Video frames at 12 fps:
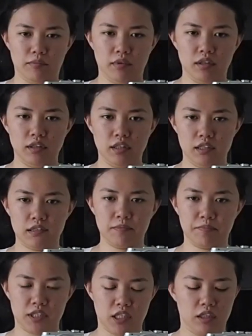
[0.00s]
this
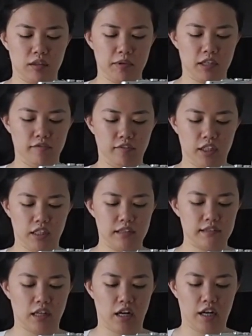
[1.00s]
particular pair of
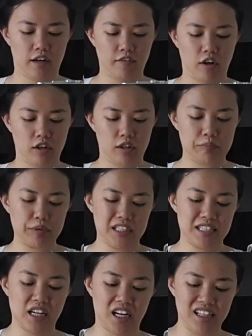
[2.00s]
leggings that I have on are
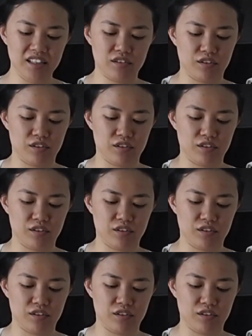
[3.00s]
pretty tight,